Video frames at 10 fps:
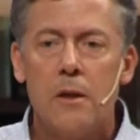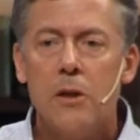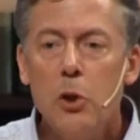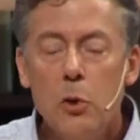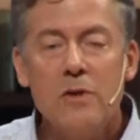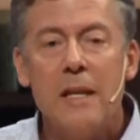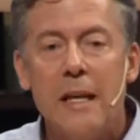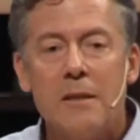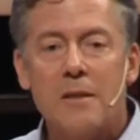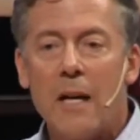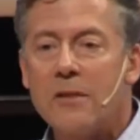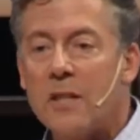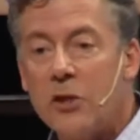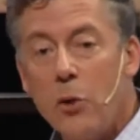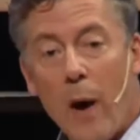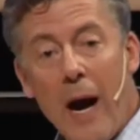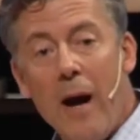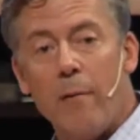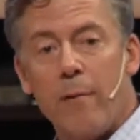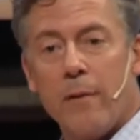Use the insights that you
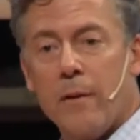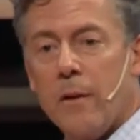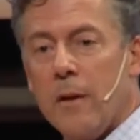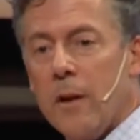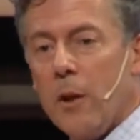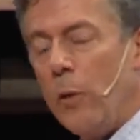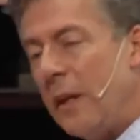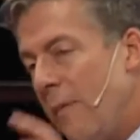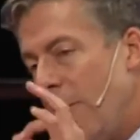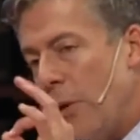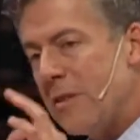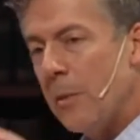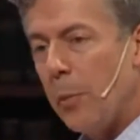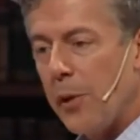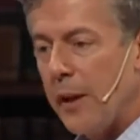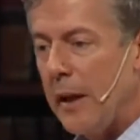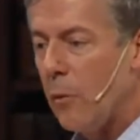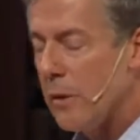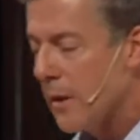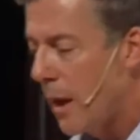have. We did a very simple thing
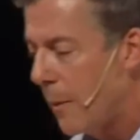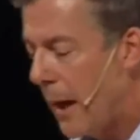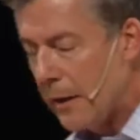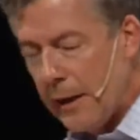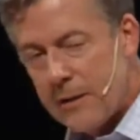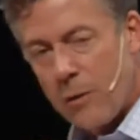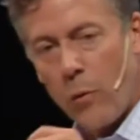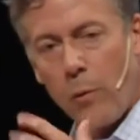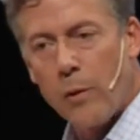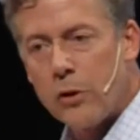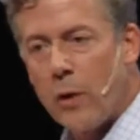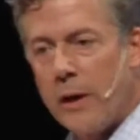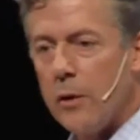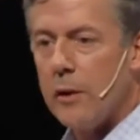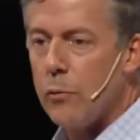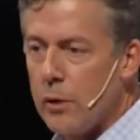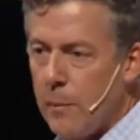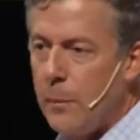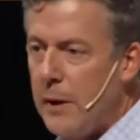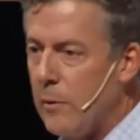one time at LinkedIn when we were trying to
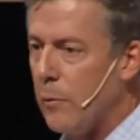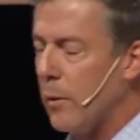compete